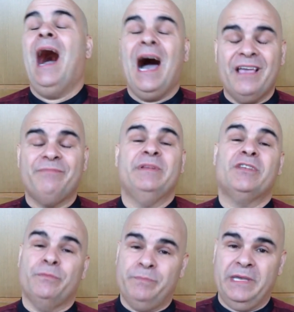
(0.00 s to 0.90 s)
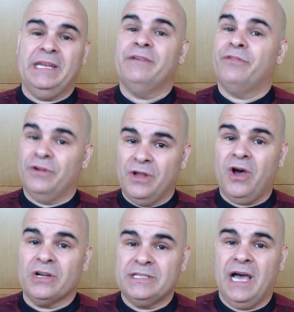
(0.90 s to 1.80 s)
I've been competing for a
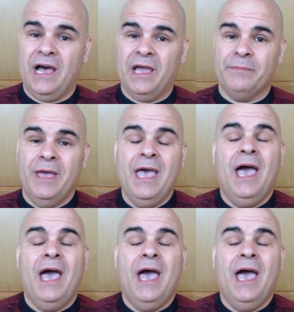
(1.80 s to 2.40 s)
long time.